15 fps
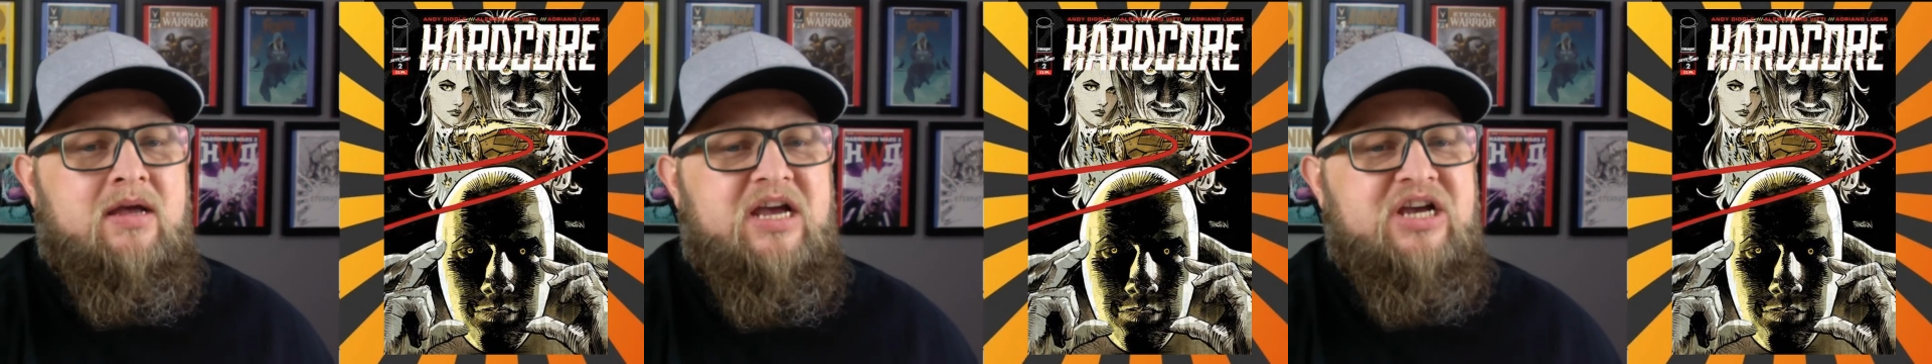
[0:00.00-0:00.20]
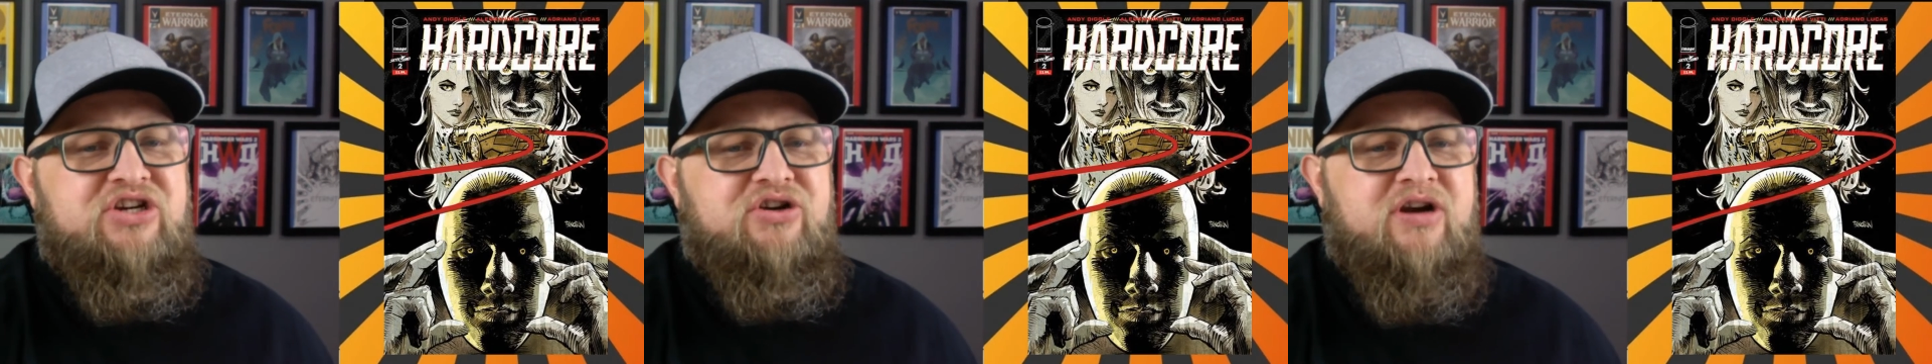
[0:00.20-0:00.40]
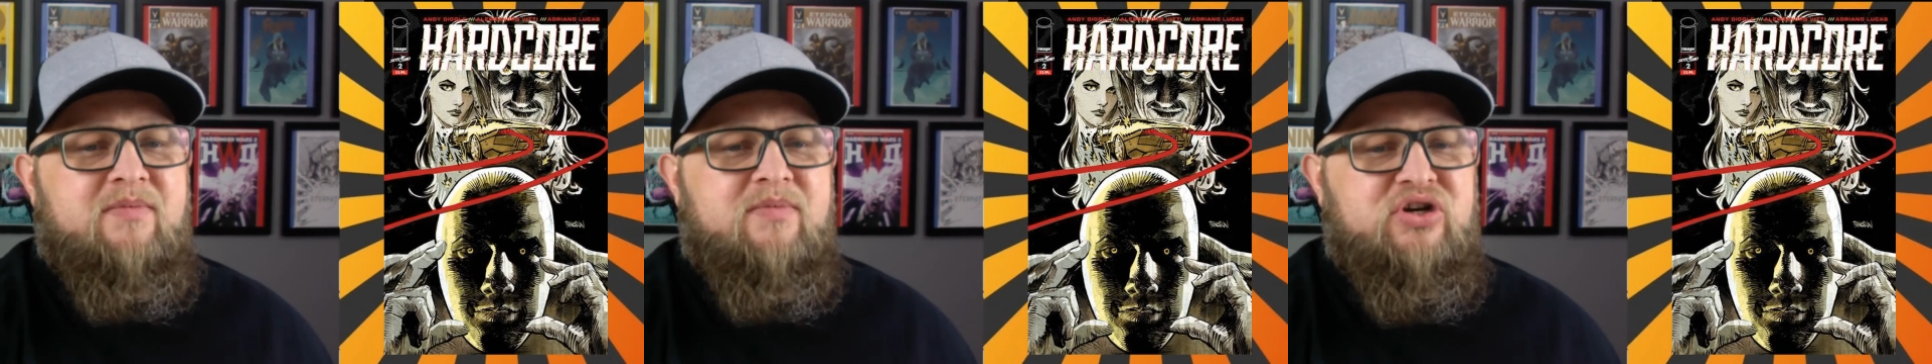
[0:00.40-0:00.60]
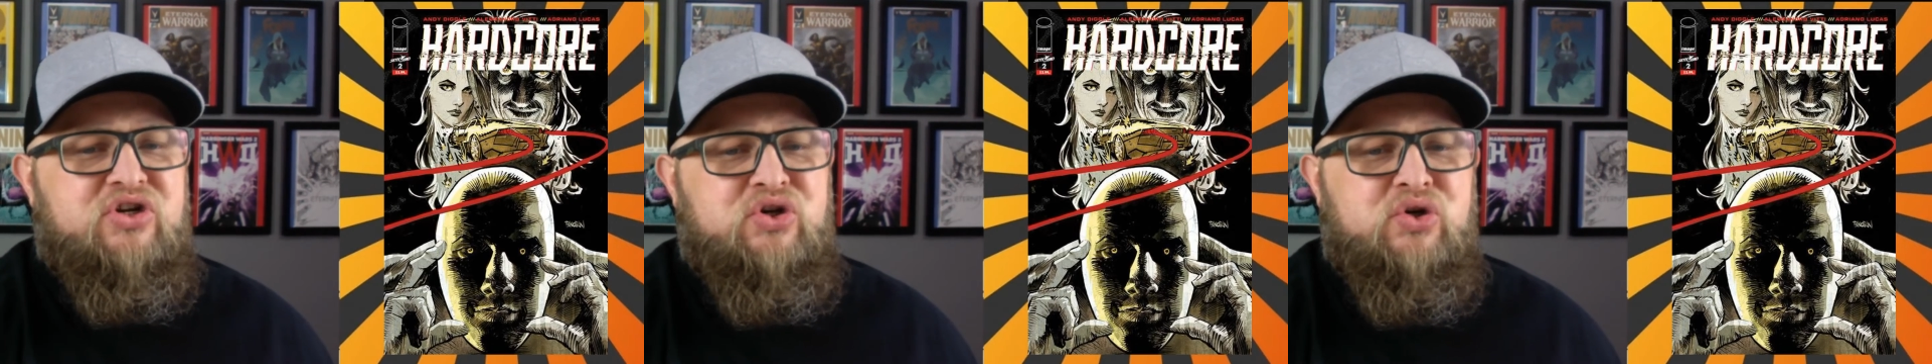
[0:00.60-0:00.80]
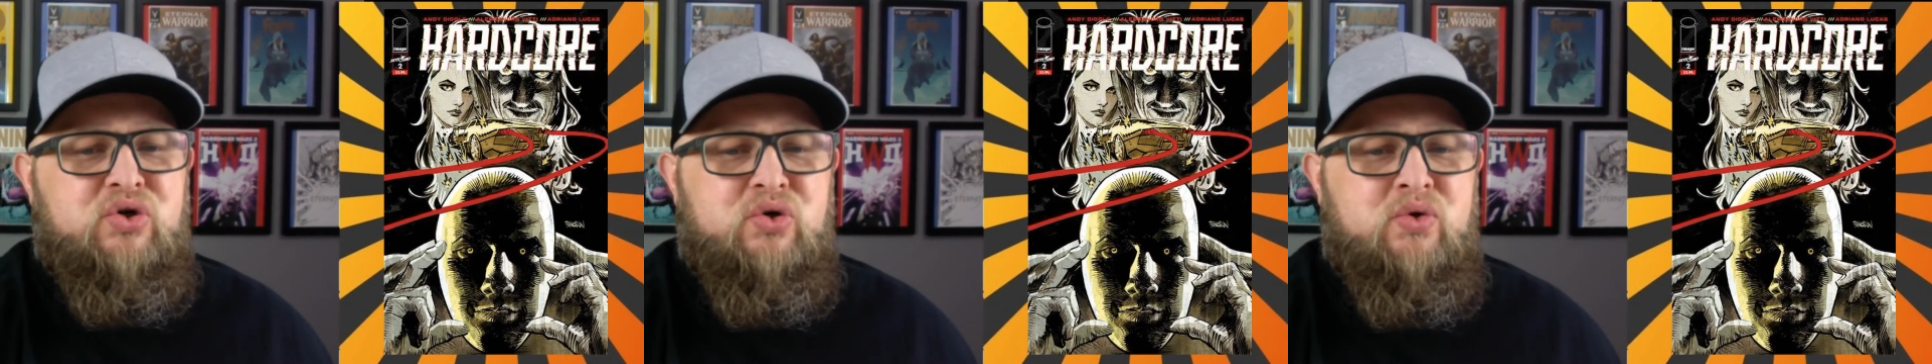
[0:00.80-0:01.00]
Issue number
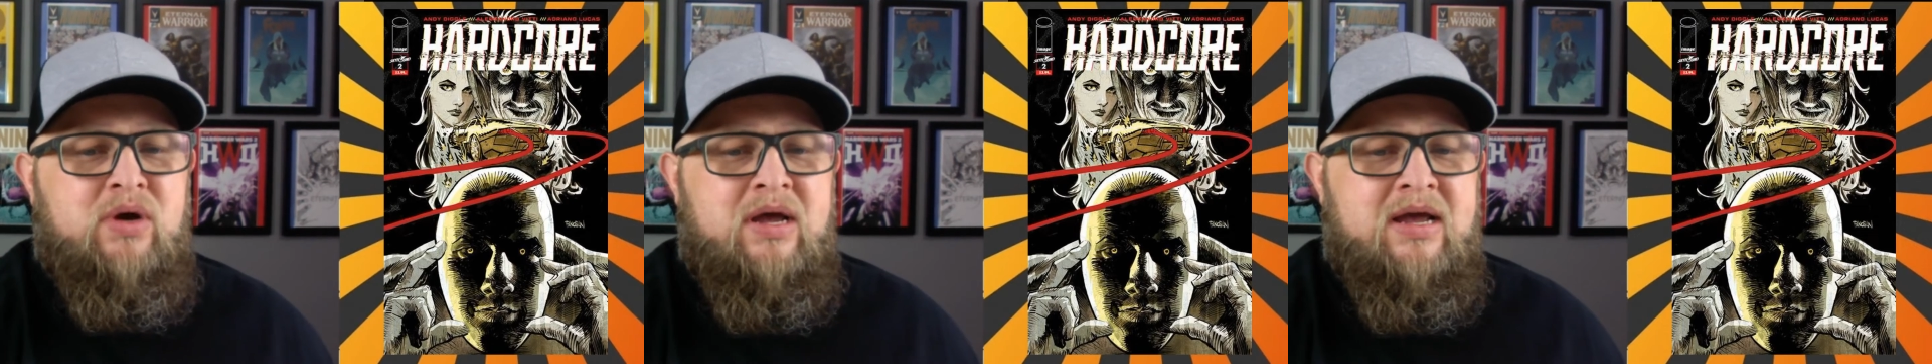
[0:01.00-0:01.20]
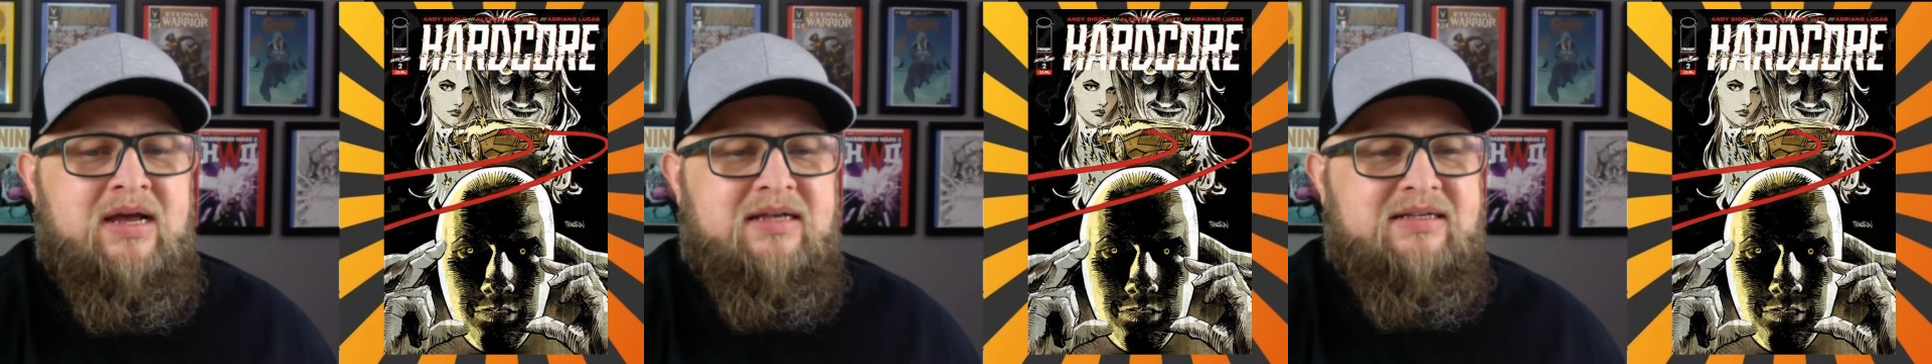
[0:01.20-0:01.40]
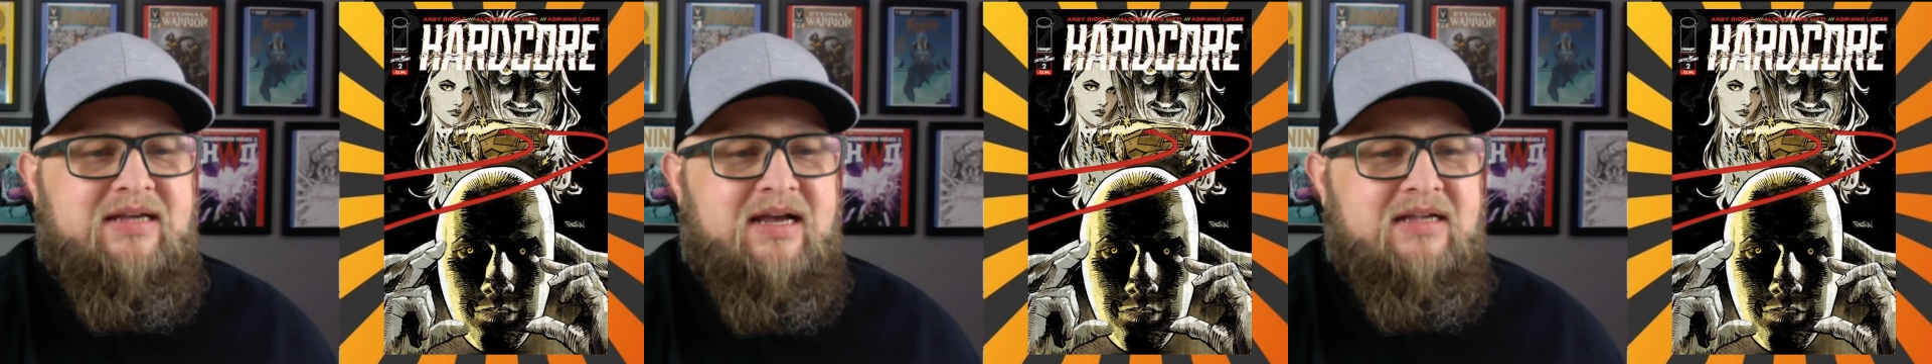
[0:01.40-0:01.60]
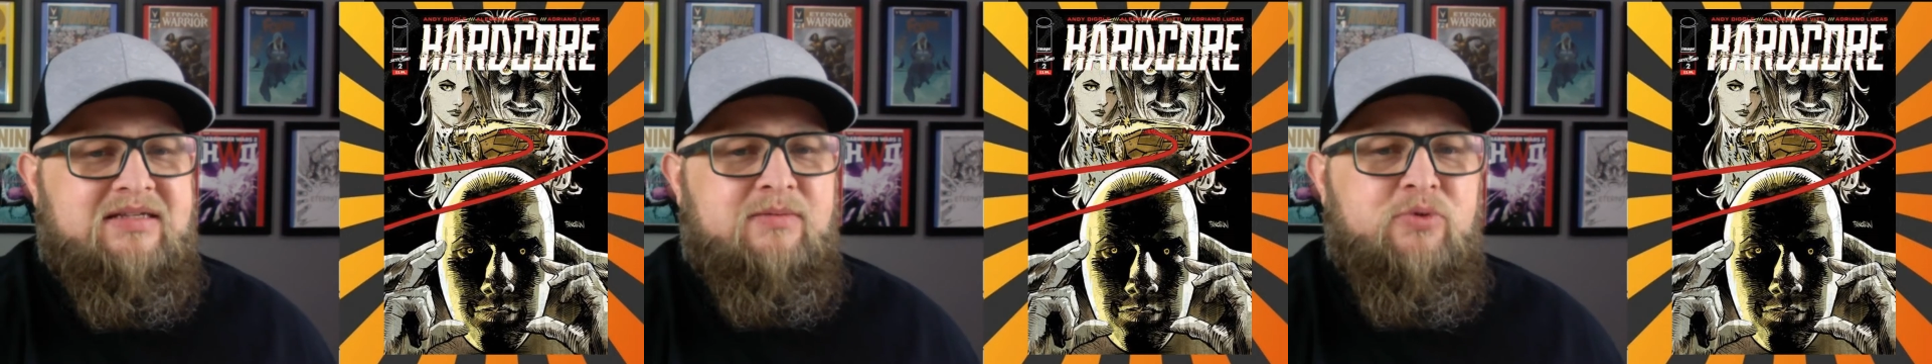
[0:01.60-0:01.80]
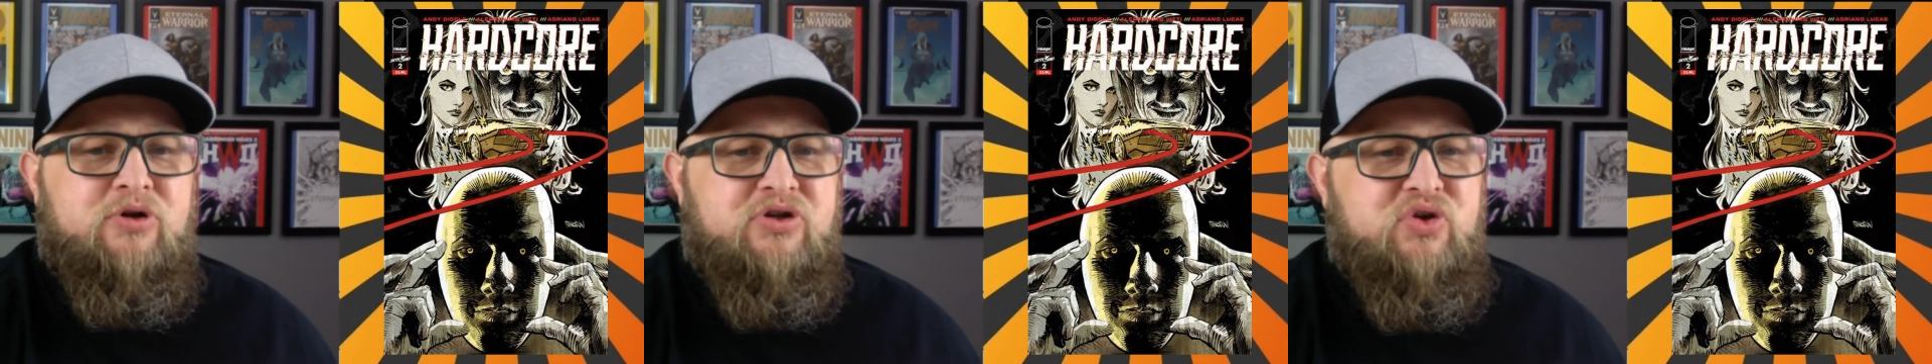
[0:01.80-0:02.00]
2 has got
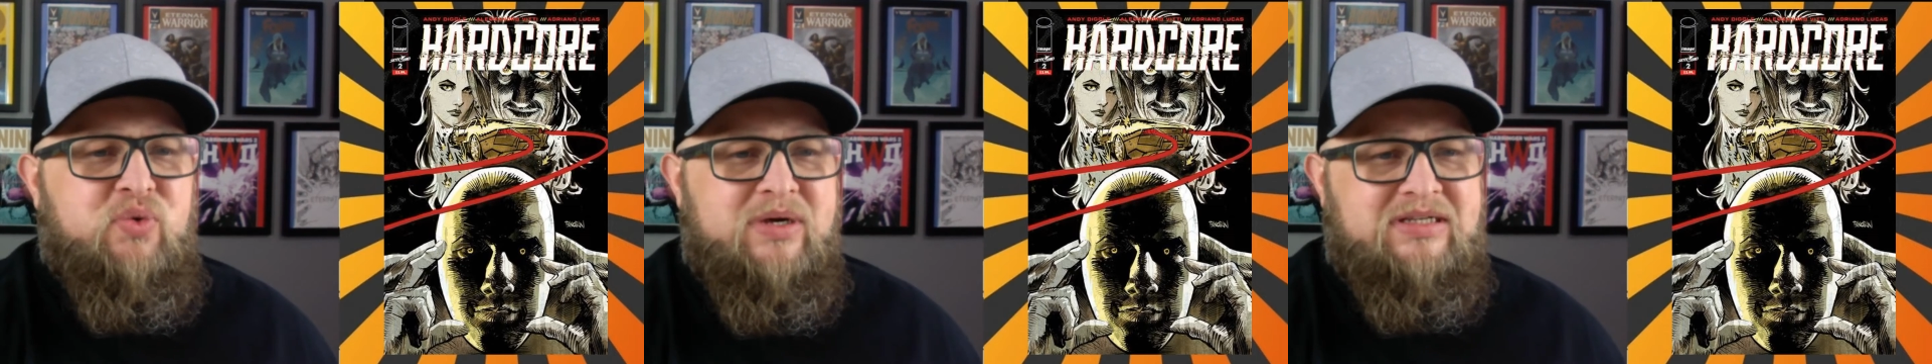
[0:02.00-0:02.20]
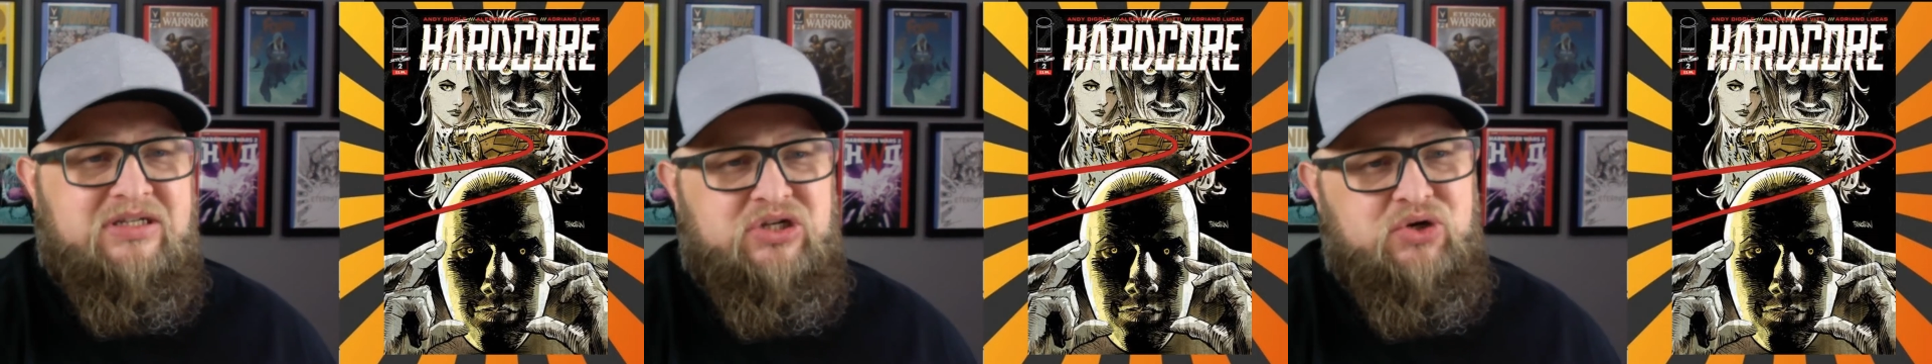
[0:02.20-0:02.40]
some little twists